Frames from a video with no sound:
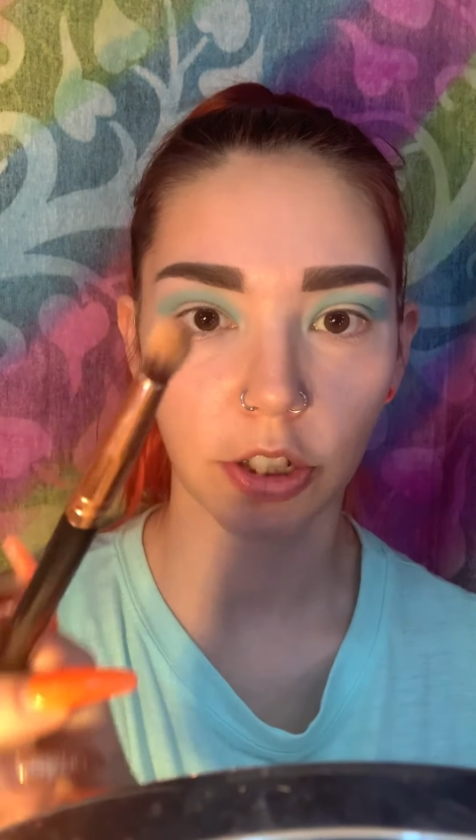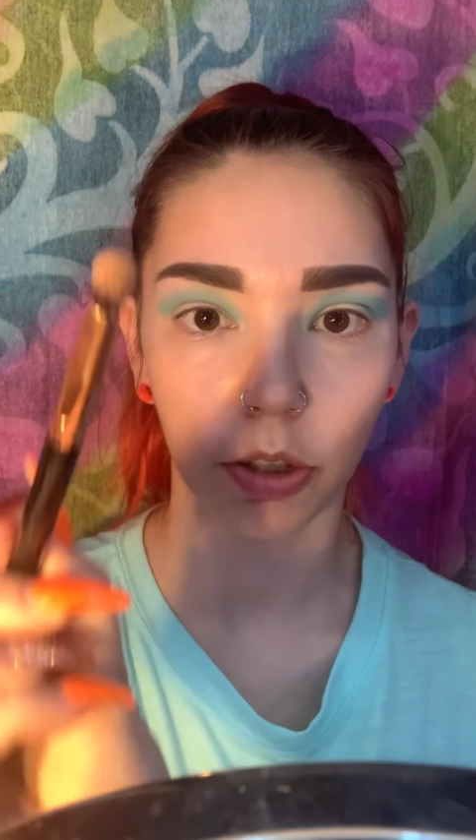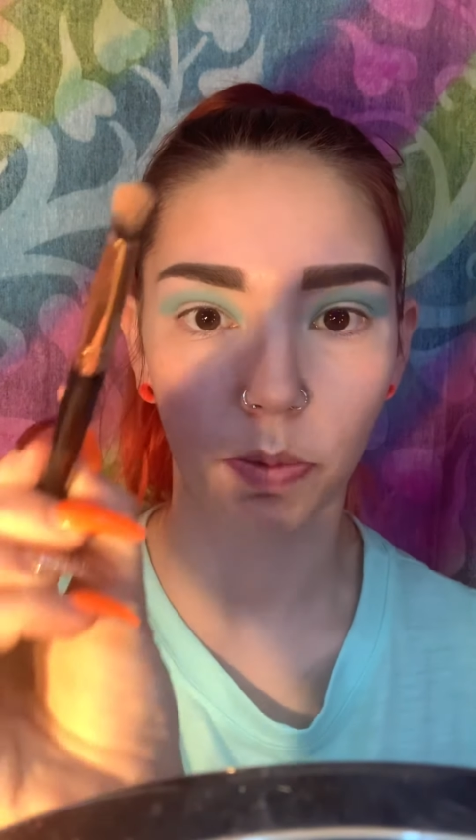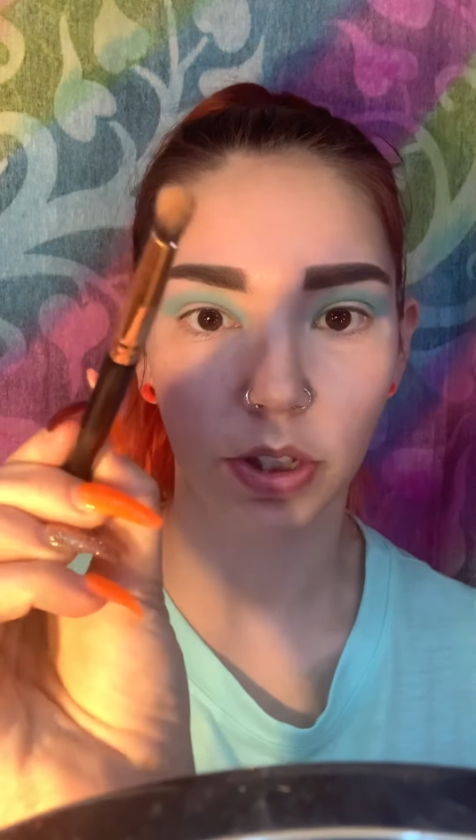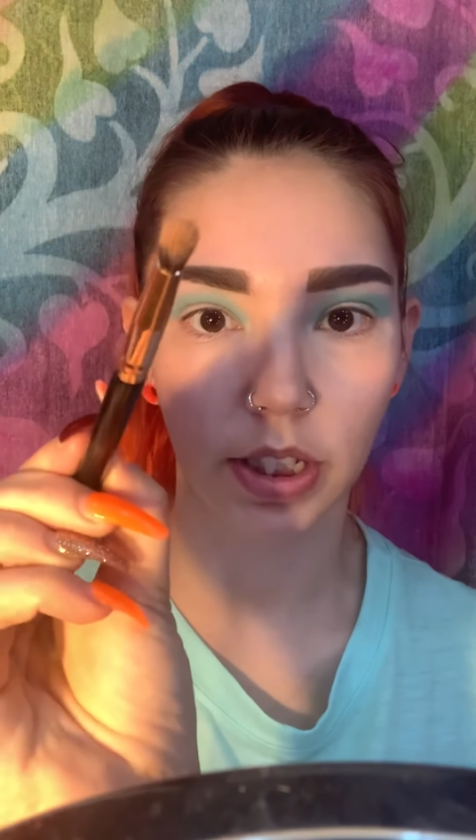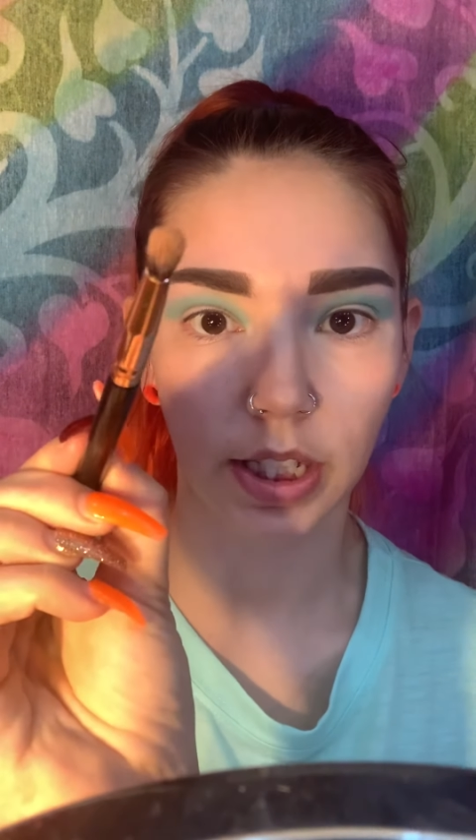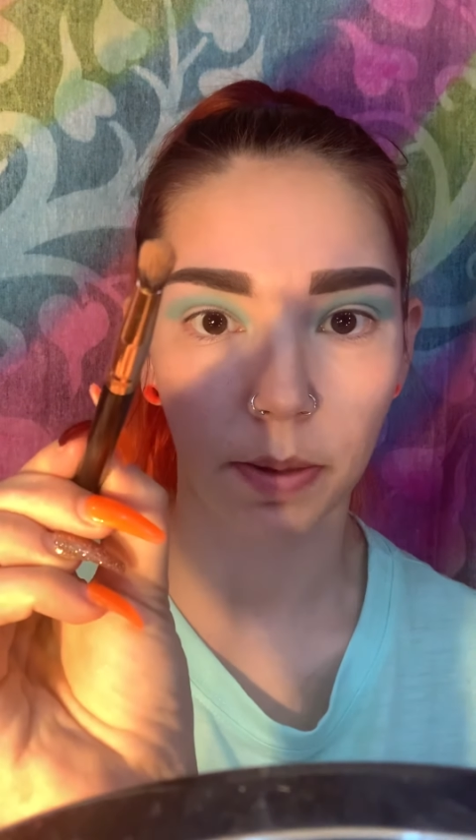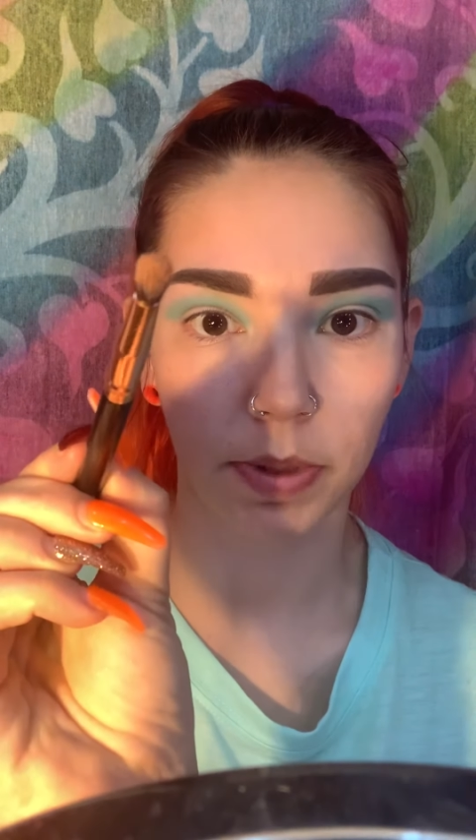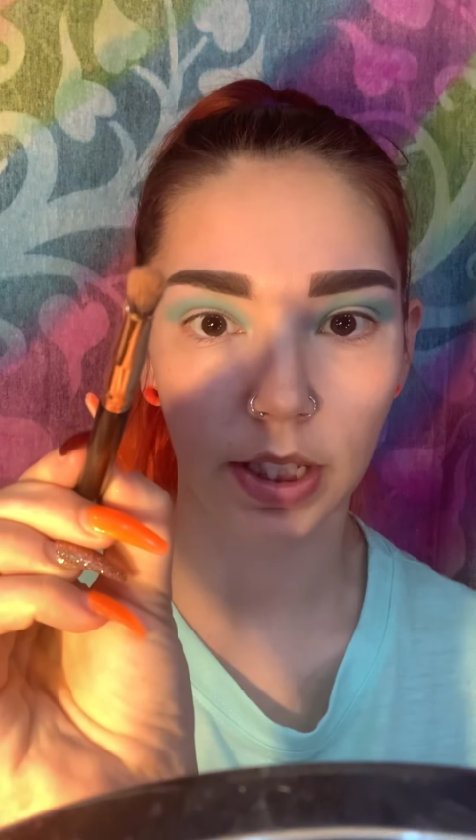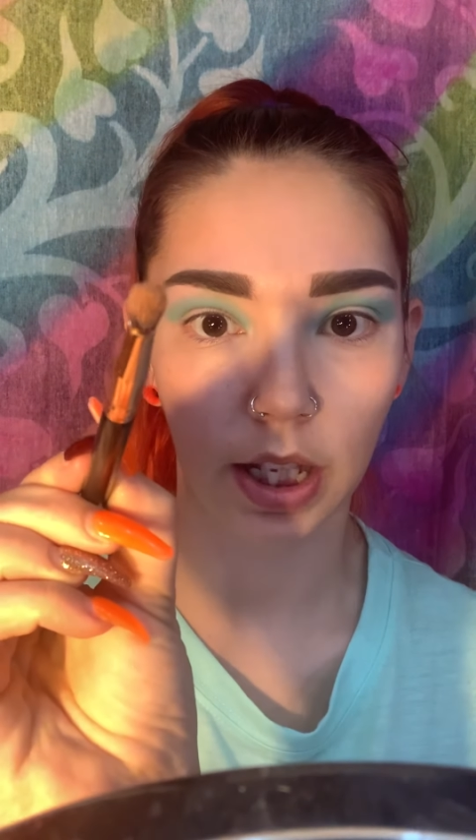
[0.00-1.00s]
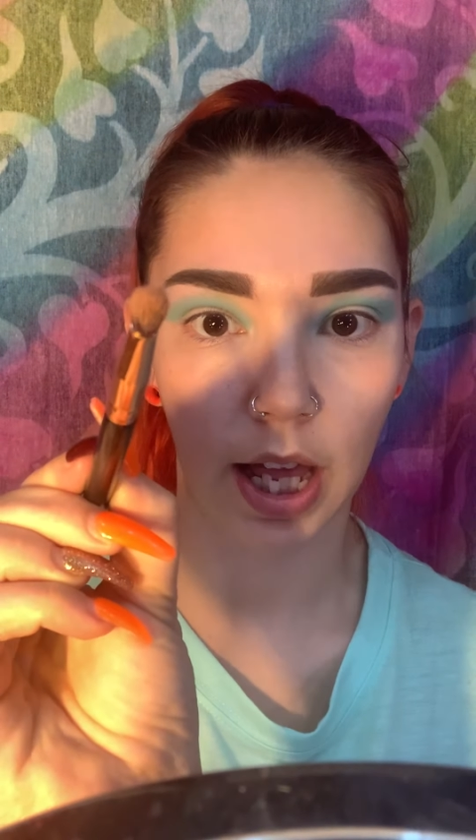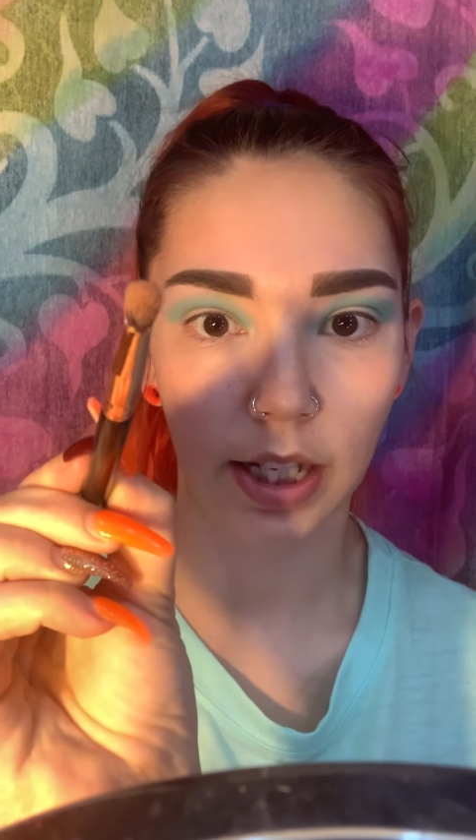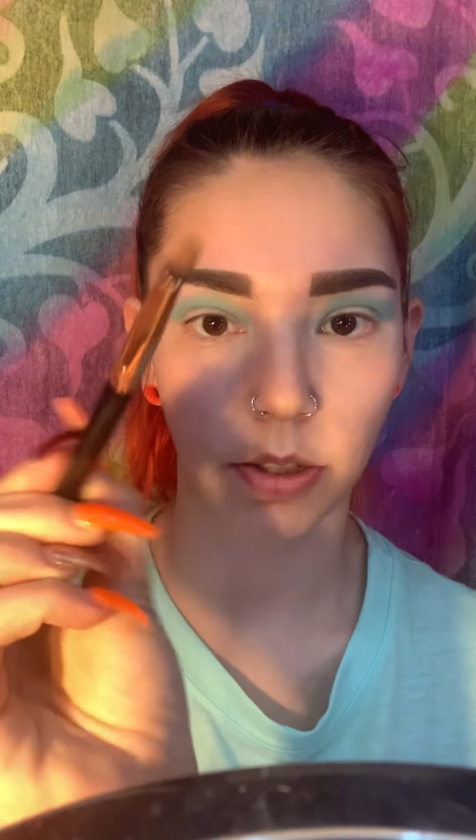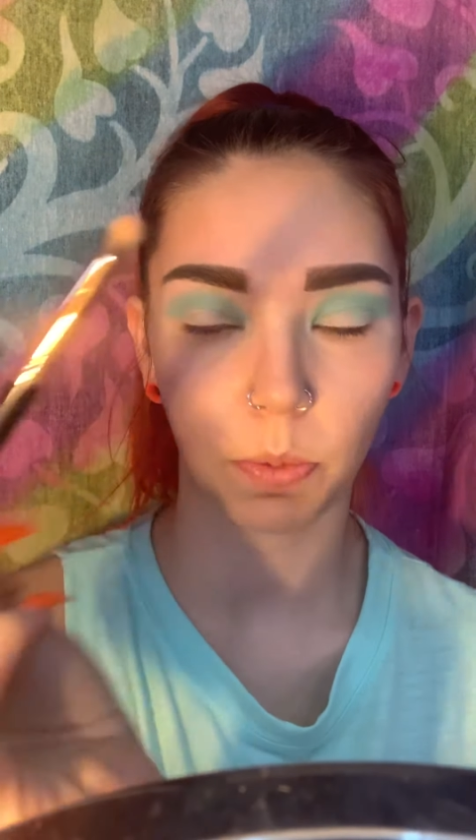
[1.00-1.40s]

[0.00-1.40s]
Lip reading: almost the same as the last